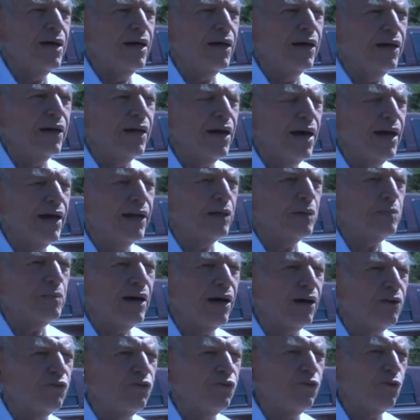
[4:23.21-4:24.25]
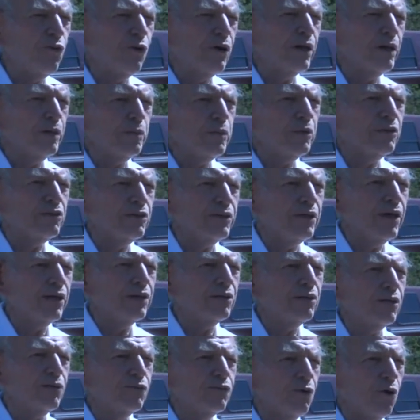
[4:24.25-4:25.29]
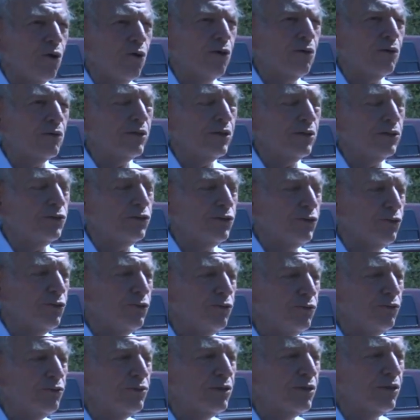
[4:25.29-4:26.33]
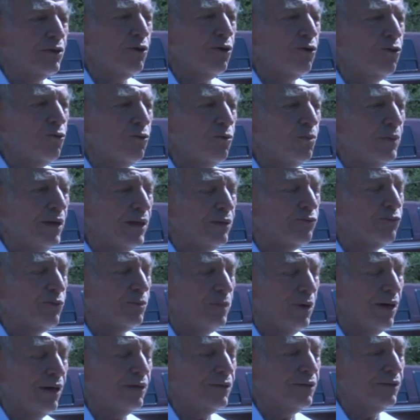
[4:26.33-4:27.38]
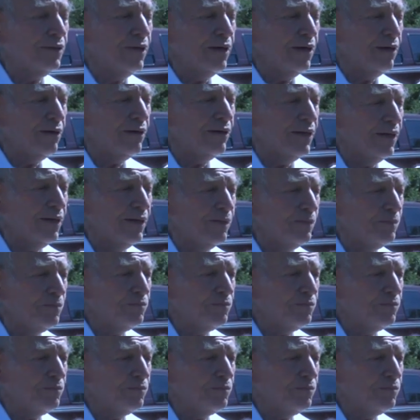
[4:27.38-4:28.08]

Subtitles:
it had about 40% of all the Jews in the whole metropolitan area.